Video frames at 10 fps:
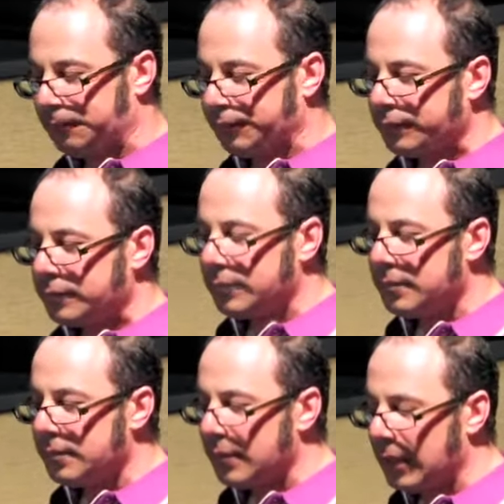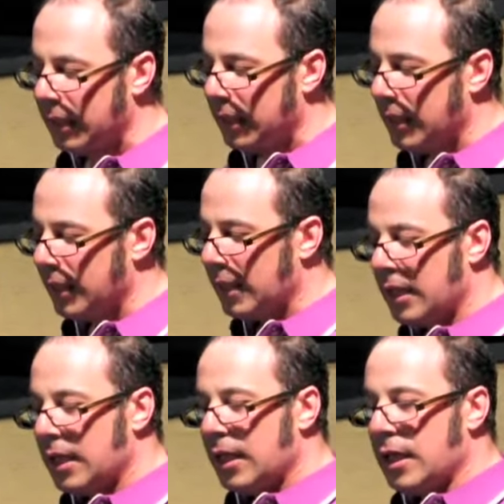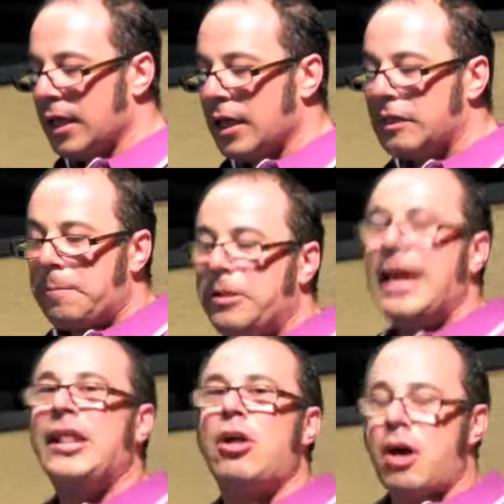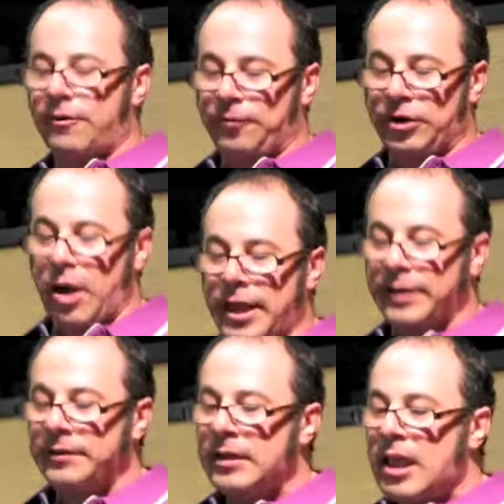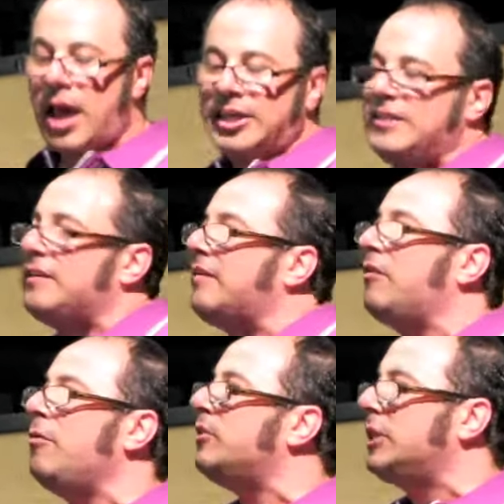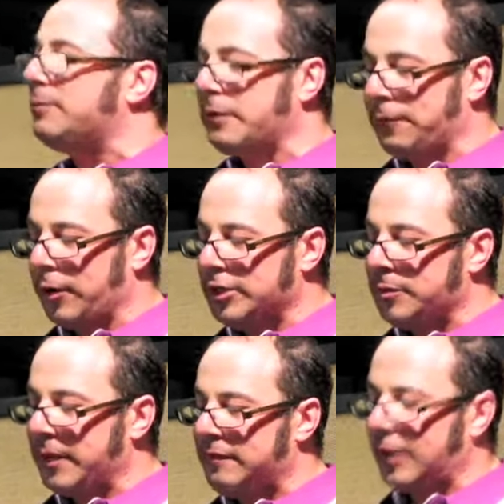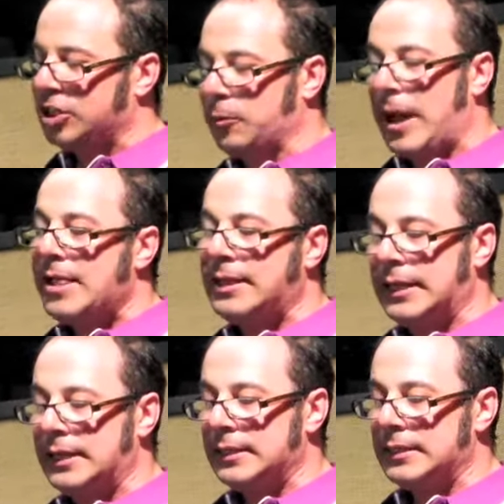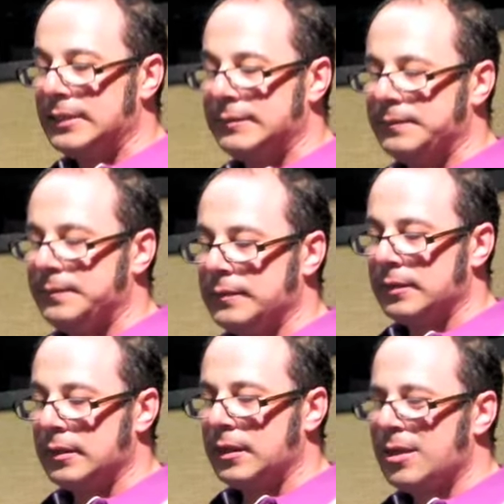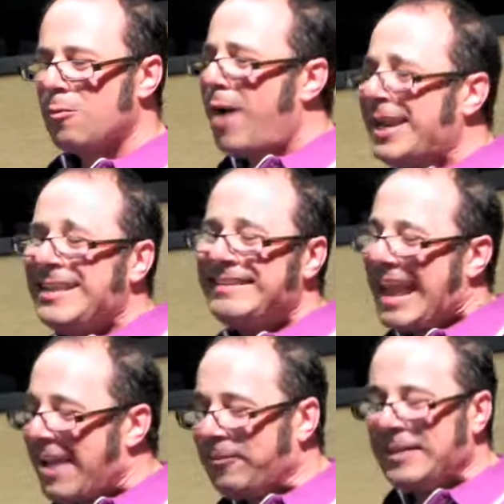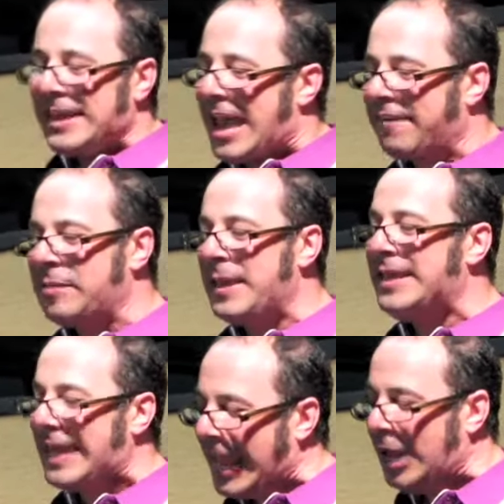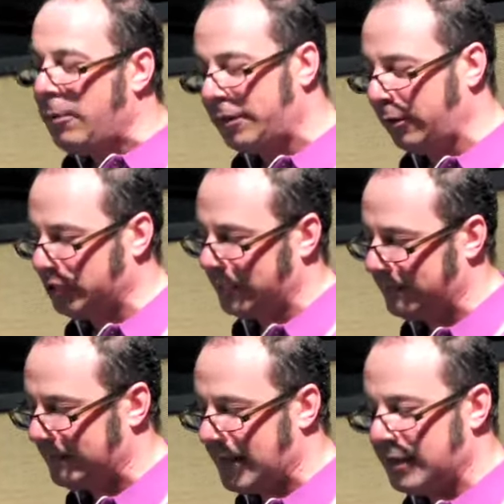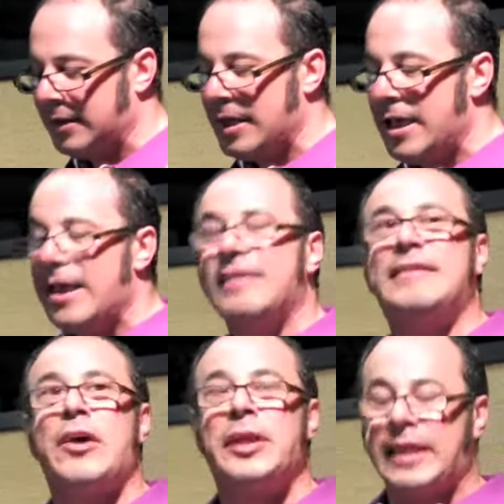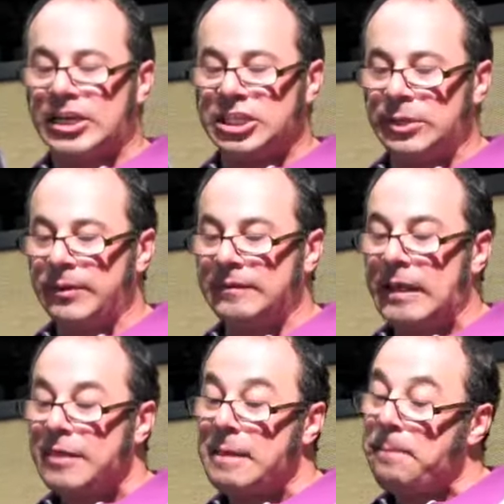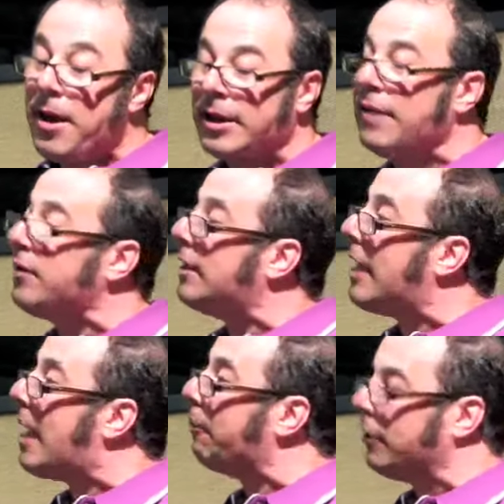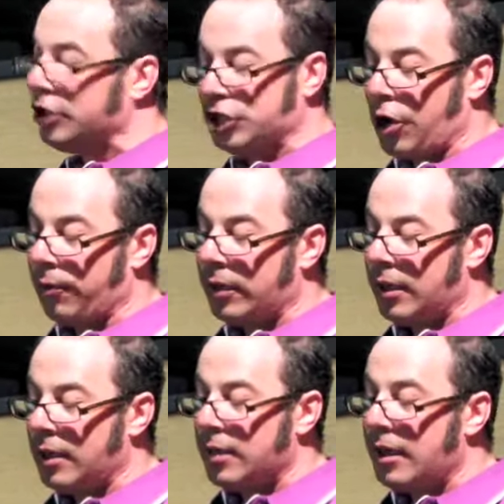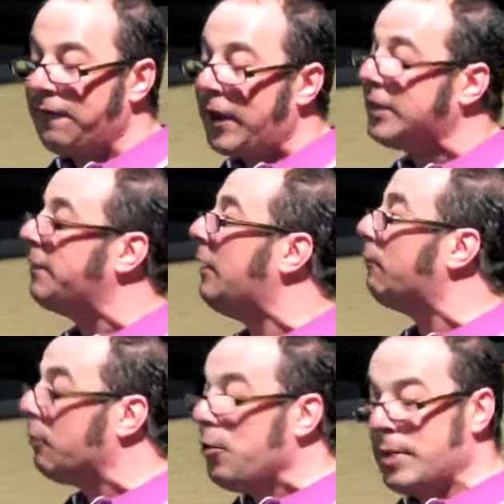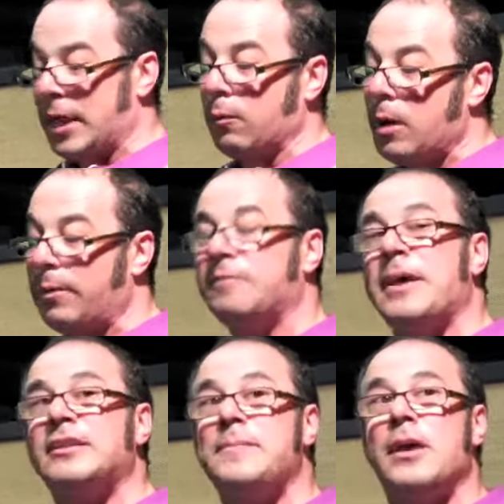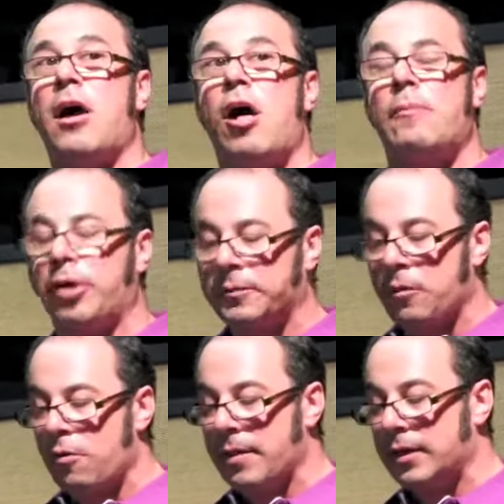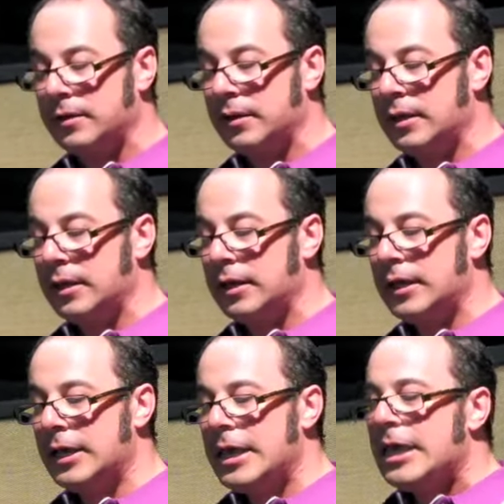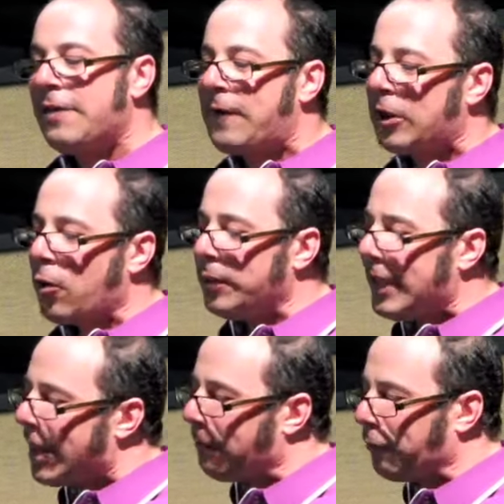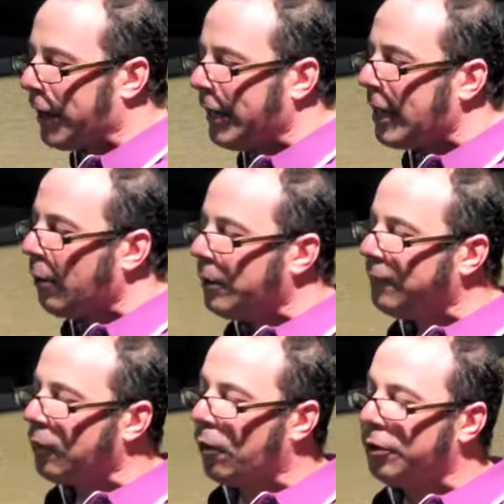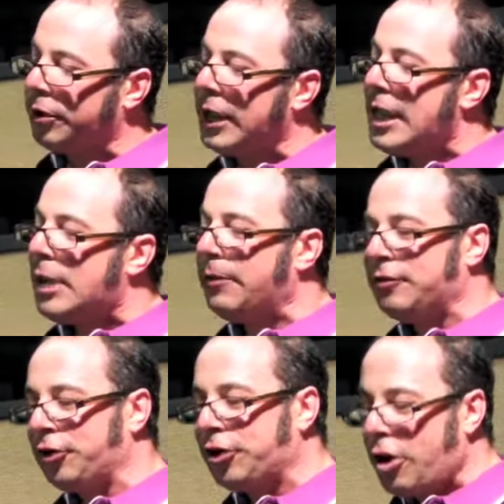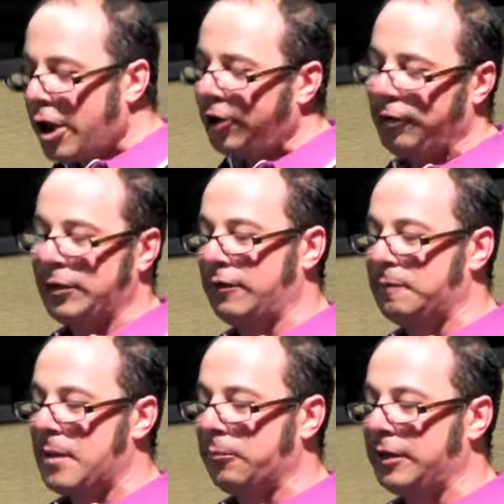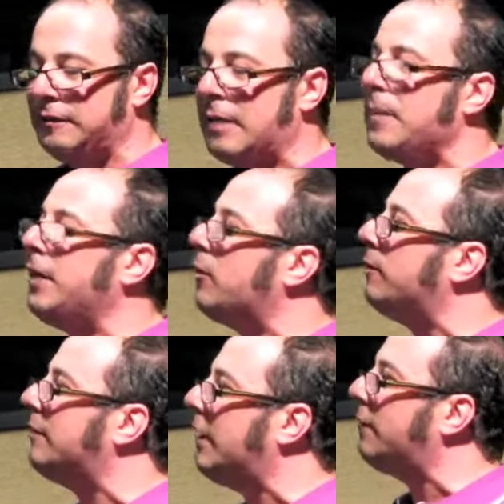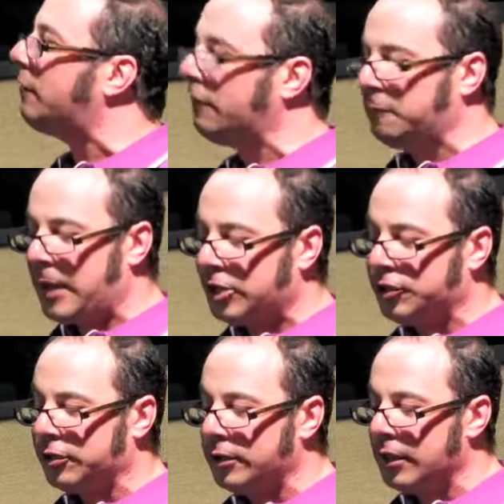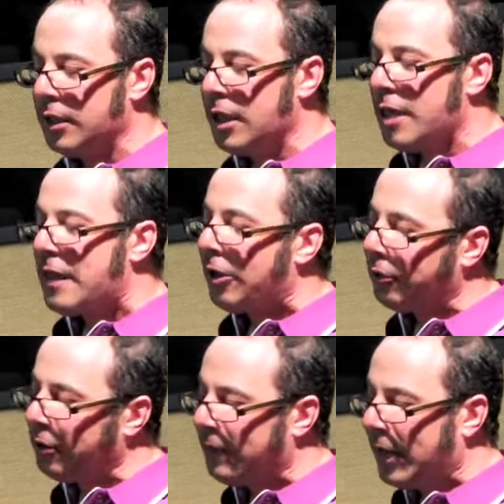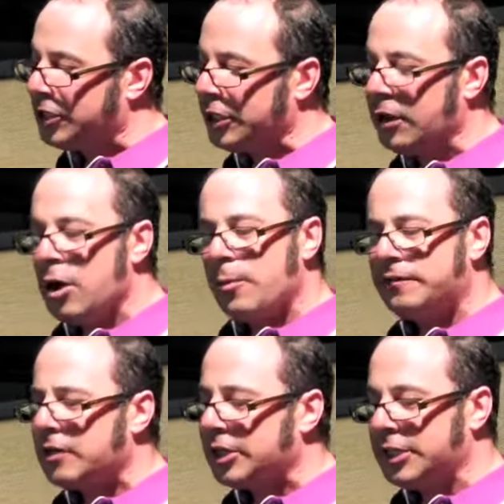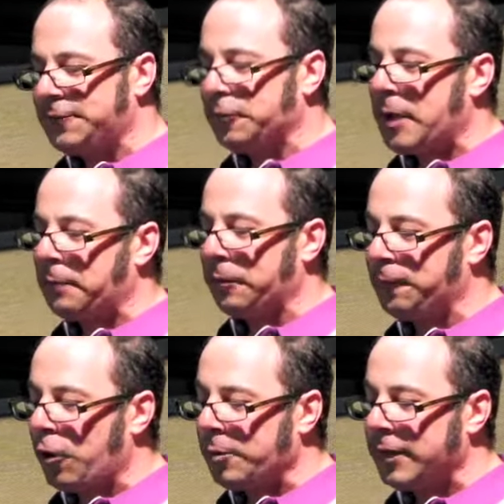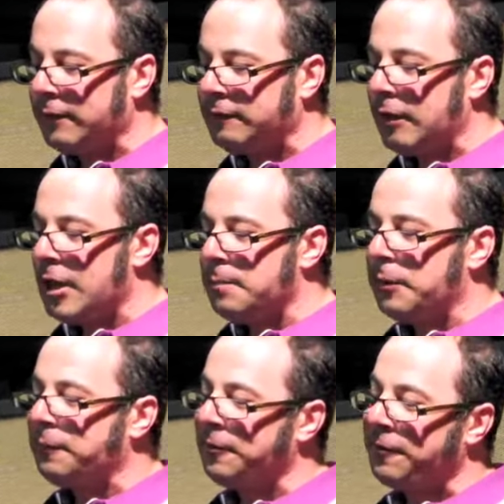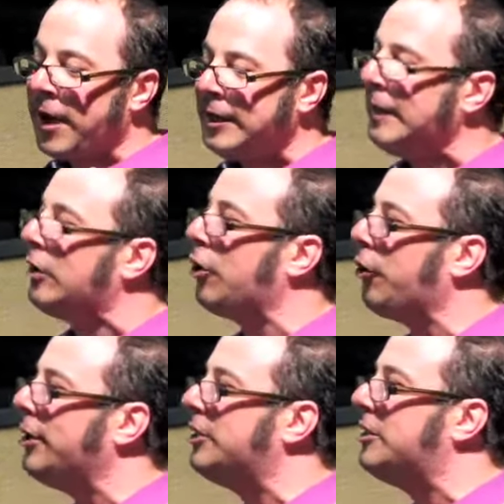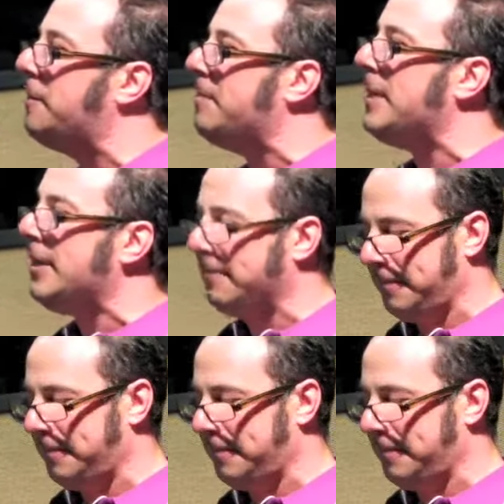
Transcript: The play long forgotten, I just assumed she was referring to my sexuality. Why does everything have to be gay with you, she said, sounding like she was the butt of an elaborate joke, effectively ruining what was meant to be a hallmark moment. If I only had a brain, I would have told her it was her conjuring those memories that made those gifts so special, that her ovation was not just for my performance, but for finding the courage to be me.